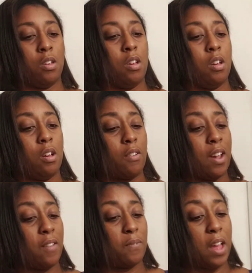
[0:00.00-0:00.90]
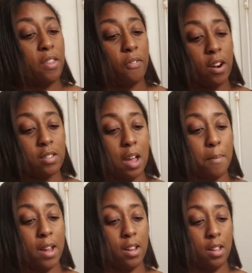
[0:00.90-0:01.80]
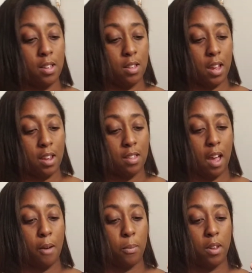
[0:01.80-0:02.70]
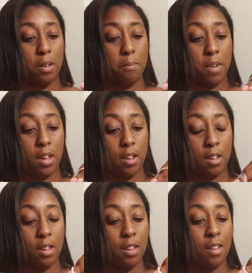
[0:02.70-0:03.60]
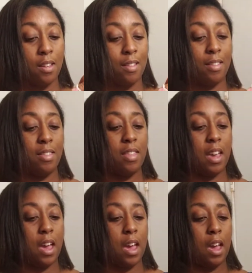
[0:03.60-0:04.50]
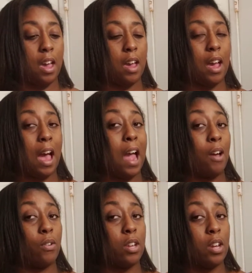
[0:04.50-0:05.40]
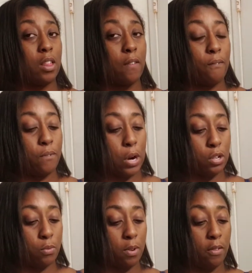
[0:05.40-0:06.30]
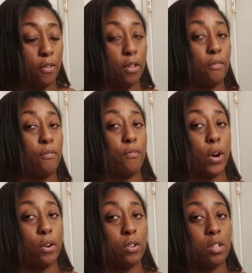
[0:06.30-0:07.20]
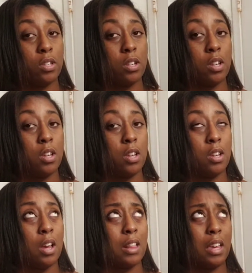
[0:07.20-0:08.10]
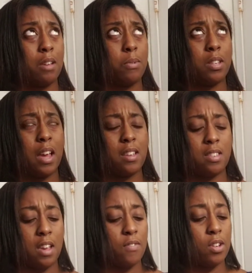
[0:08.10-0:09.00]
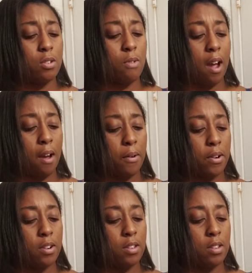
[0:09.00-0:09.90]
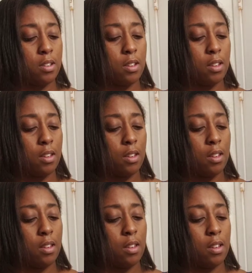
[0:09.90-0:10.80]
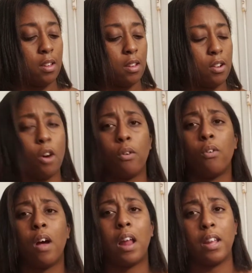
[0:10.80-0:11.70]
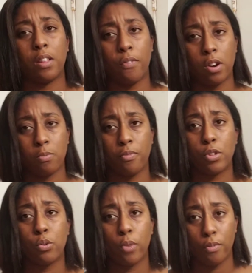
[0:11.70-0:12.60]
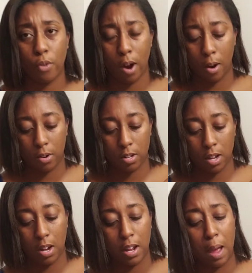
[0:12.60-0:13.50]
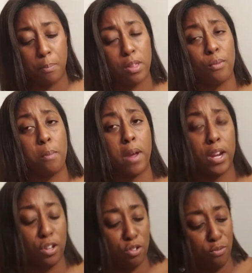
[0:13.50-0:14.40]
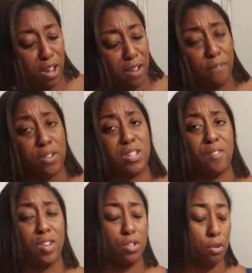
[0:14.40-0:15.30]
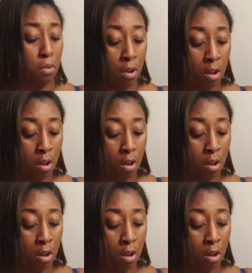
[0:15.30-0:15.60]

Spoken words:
Okay, now the first time I did this, ladies, I will admit that I only did the first one for the first, I think it was like 72 hours. No, I did the first one for 24 hours, and then I put the remaining 2 in for 72.